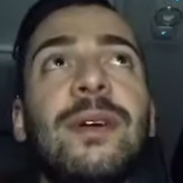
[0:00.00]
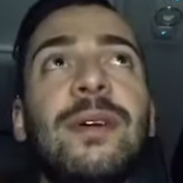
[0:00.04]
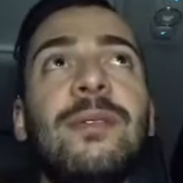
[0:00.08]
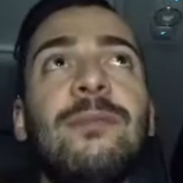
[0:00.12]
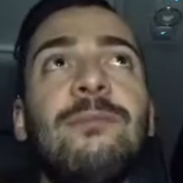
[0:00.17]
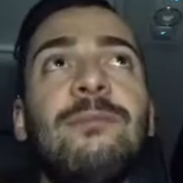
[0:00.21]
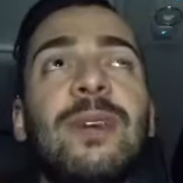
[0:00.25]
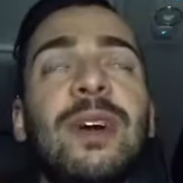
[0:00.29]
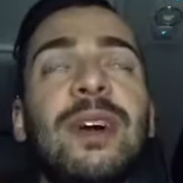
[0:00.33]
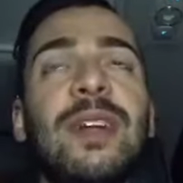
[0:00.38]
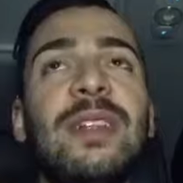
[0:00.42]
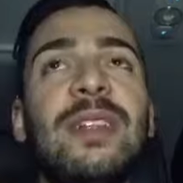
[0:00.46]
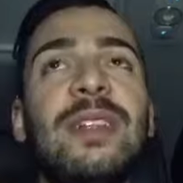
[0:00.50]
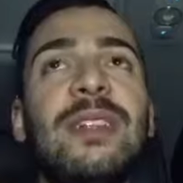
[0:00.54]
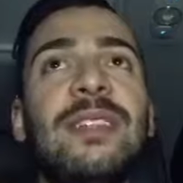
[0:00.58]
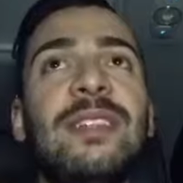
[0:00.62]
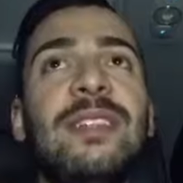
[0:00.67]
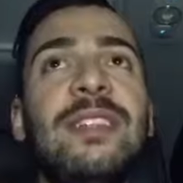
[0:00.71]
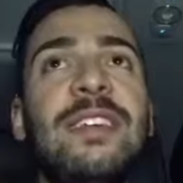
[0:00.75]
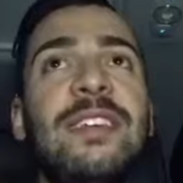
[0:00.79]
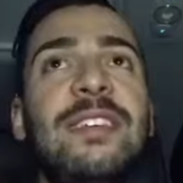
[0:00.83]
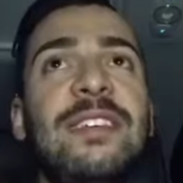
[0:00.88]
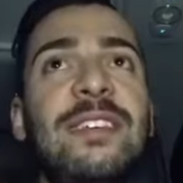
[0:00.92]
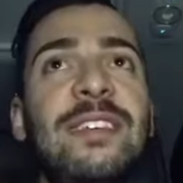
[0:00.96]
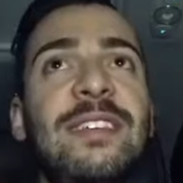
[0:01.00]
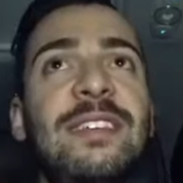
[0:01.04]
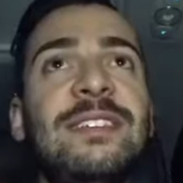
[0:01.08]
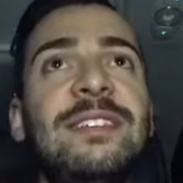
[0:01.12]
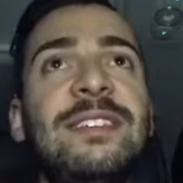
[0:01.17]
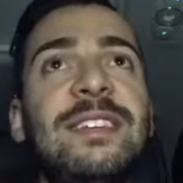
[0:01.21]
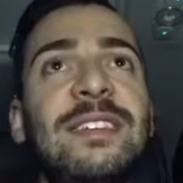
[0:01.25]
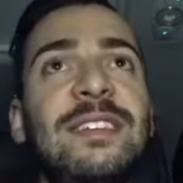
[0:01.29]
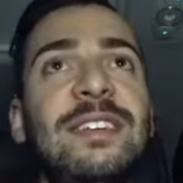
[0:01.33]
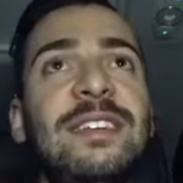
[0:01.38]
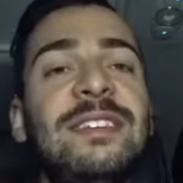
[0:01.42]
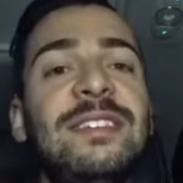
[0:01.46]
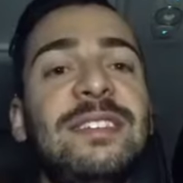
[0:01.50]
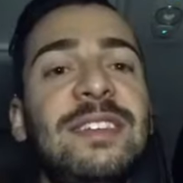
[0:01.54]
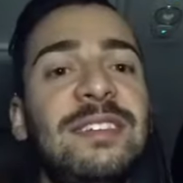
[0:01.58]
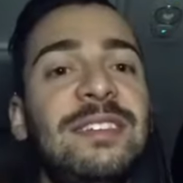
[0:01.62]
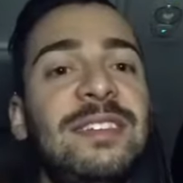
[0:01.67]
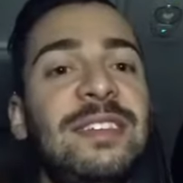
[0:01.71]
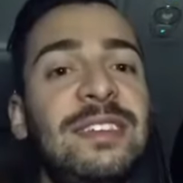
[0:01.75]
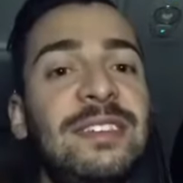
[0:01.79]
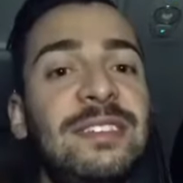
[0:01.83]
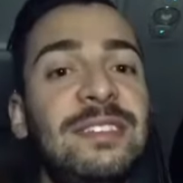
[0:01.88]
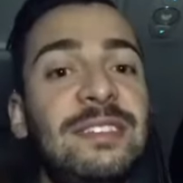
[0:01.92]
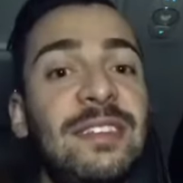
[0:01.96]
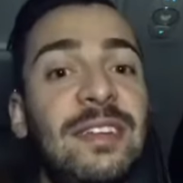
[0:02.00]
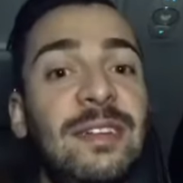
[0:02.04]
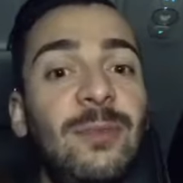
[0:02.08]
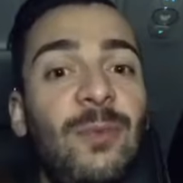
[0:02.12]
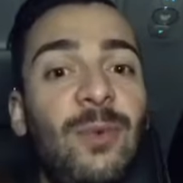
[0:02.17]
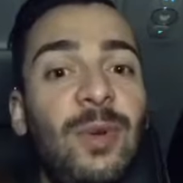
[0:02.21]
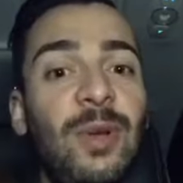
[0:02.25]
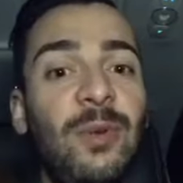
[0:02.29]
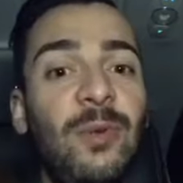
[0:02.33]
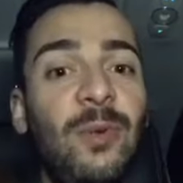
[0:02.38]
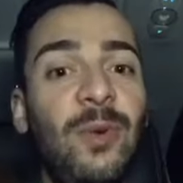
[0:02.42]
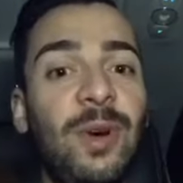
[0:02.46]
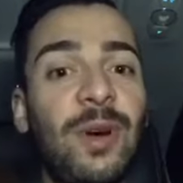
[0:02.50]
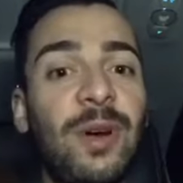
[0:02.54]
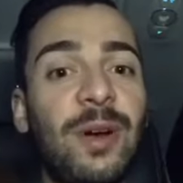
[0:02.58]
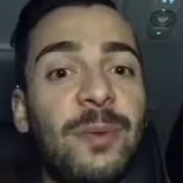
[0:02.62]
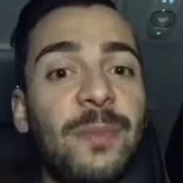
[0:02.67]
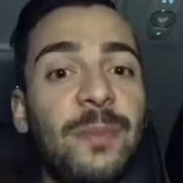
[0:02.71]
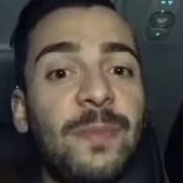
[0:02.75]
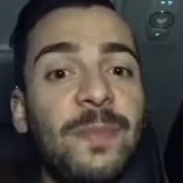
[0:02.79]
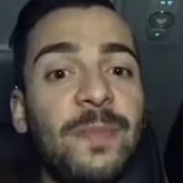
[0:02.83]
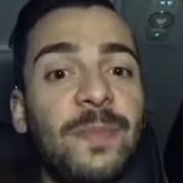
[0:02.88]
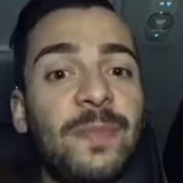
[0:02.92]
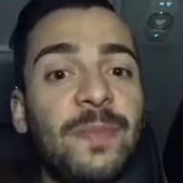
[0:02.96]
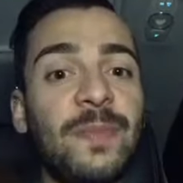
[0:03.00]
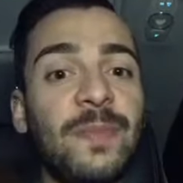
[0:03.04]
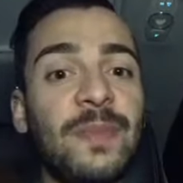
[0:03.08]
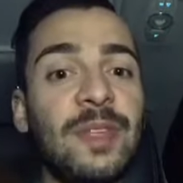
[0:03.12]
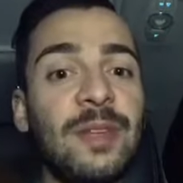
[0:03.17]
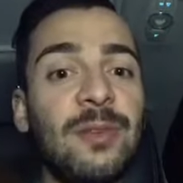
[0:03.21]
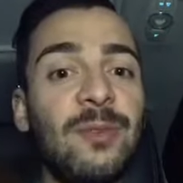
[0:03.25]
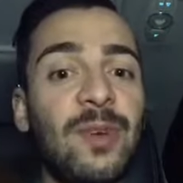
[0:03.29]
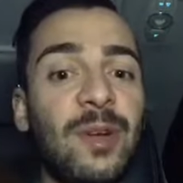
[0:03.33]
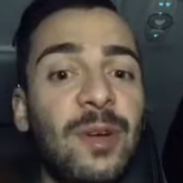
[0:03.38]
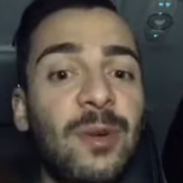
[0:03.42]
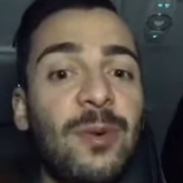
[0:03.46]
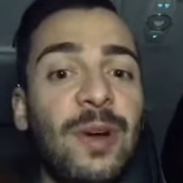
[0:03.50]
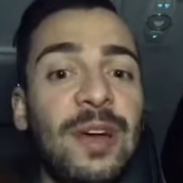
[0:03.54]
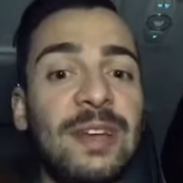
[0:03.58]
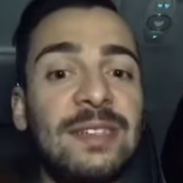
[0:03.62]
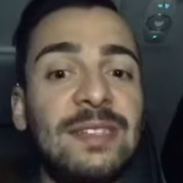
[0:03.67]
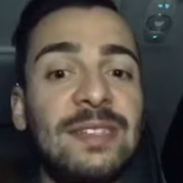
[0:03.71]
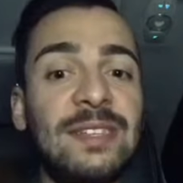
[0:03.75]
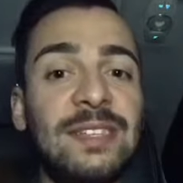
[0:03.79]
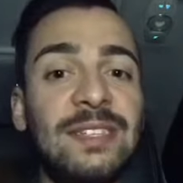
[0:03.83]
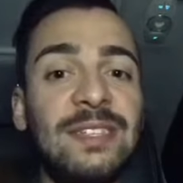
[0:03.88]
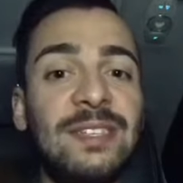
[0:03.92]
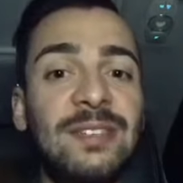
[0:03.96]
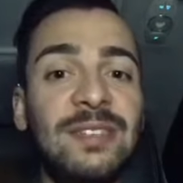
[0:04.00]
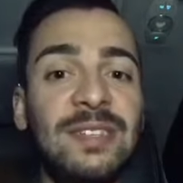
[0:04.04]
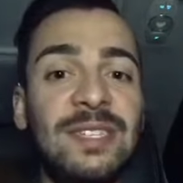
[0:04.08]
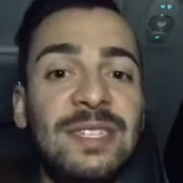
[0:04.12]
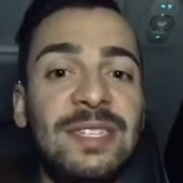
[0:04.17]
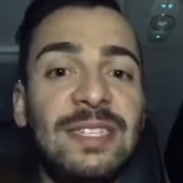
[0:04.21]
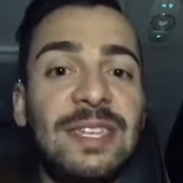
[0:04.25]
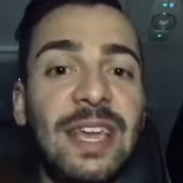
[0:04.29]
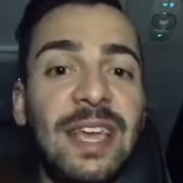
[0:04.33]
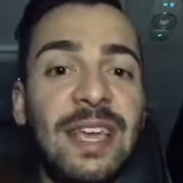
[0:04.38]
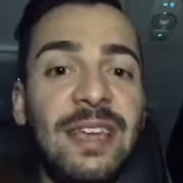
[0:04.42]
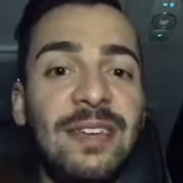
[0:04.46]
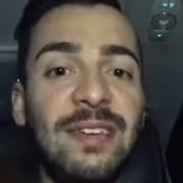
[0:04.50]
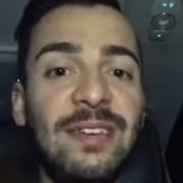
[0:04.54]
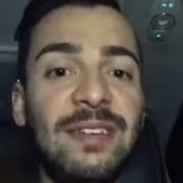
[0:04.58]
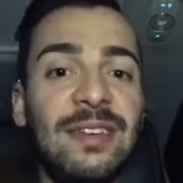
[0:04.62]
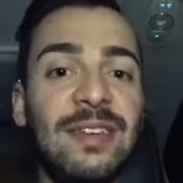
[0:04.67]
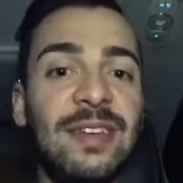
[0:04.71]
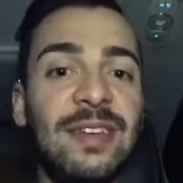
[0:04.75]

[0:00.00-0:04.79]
But the years and years and years that we were requested to stay